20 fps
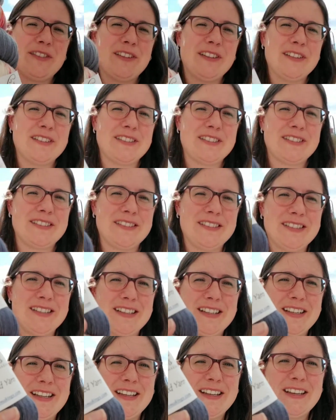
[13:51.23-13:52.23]
this
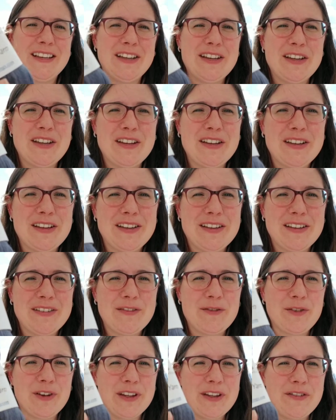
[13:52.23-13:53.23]

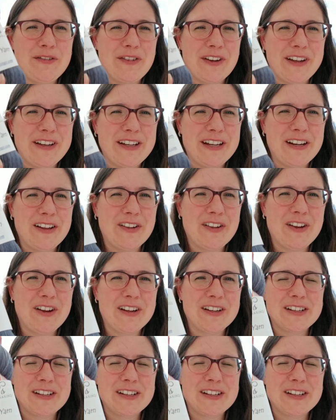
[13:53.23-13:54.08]
really fun knit along.